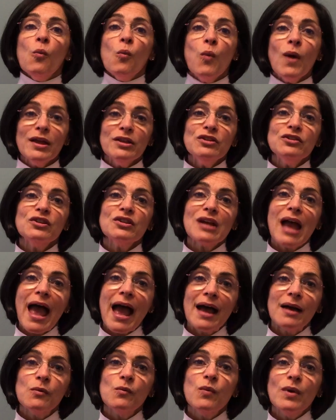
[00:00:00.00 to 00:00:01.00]
when
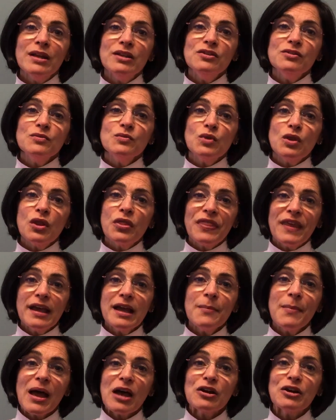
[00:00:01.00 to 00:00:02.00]
you
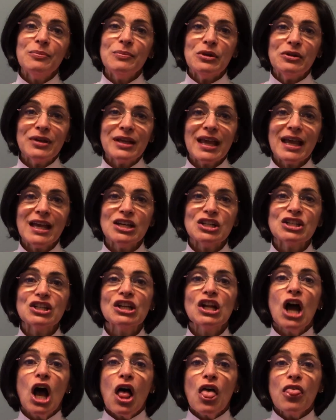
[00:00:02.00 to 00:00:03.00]
think about
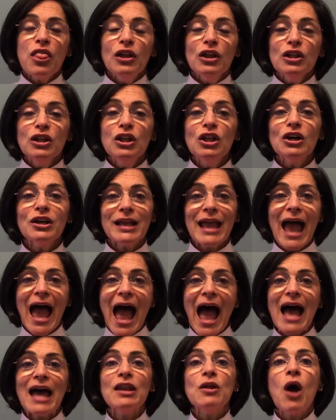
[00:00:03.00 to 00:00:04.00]
communication, look
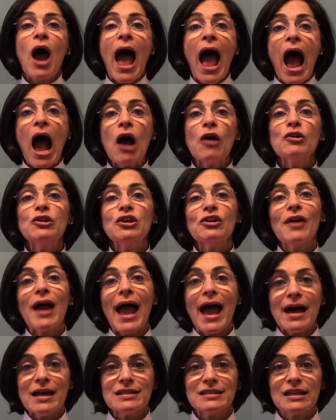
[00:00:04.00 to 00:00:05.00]
at how you're
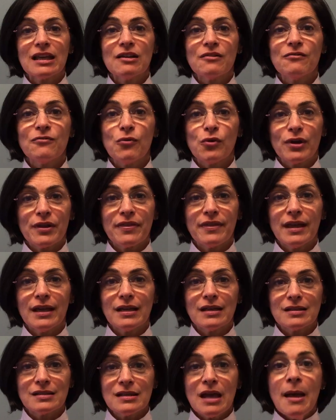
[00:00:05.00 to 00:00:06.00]
asking for
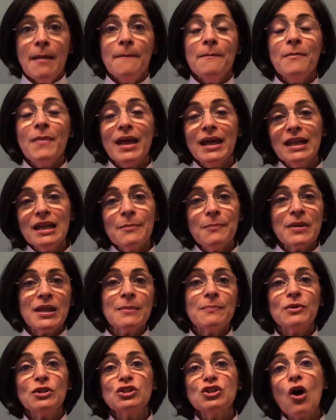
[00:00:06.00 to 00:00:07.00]
things. Many
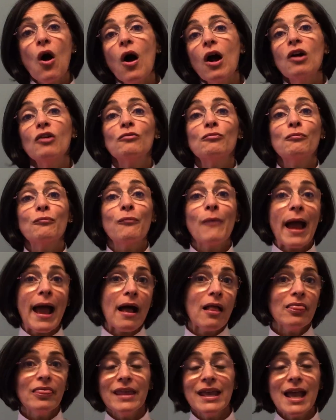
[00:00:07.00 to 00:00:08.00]
people talk
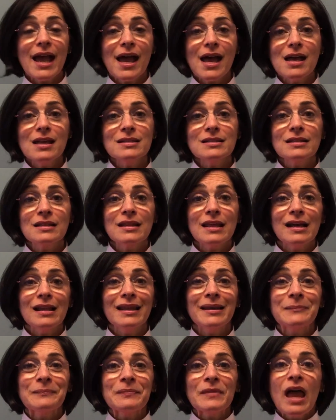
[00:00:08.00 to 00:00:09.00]
around the ask. They're
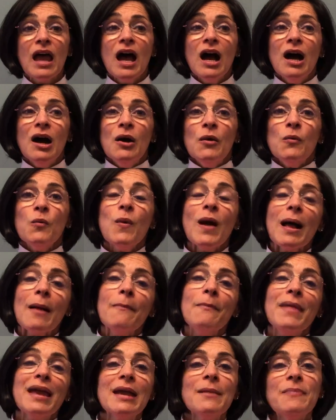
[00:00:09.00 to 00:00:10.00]
like,
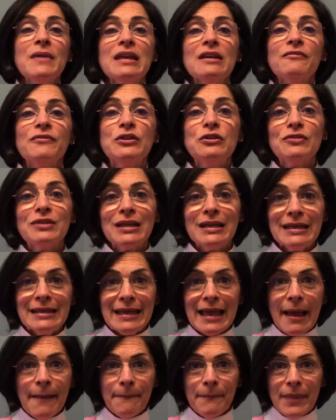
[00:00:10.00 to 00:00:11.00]
well, maybe if you can
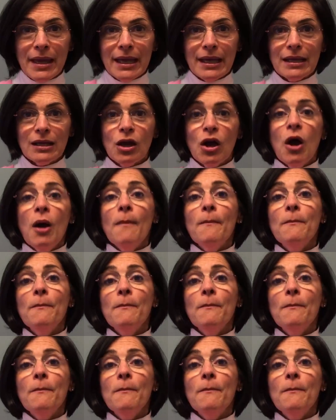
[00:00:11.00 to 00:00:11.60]
get me.